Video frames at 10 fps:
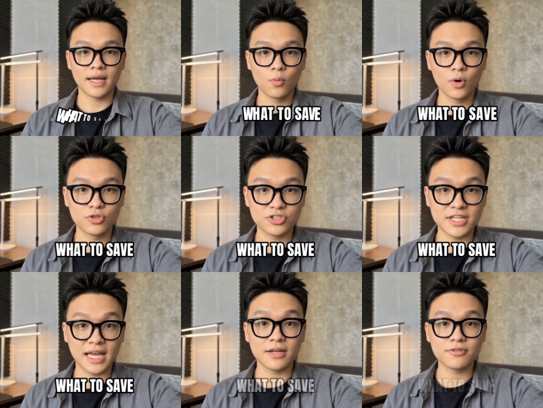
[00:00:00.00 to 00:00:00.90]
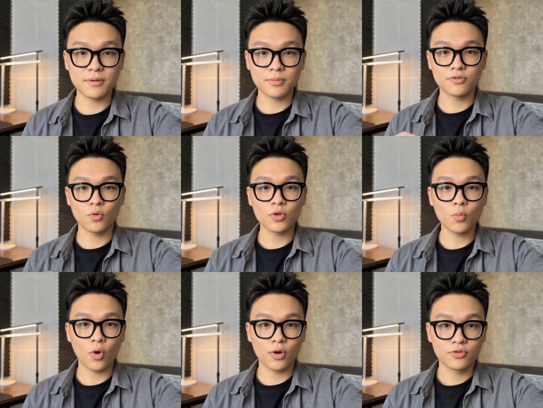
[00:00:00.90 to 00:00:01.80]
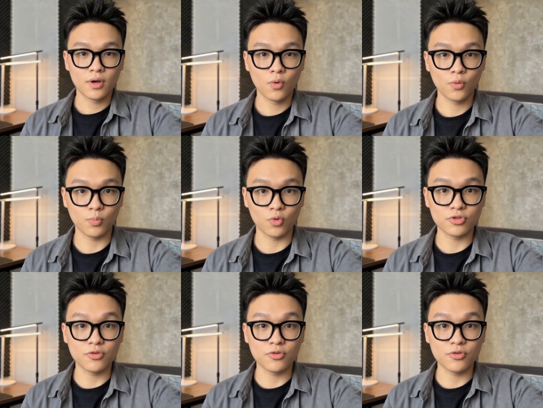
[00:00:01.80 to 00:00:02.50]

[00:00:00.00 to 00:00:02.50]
and what to save before the workflow moves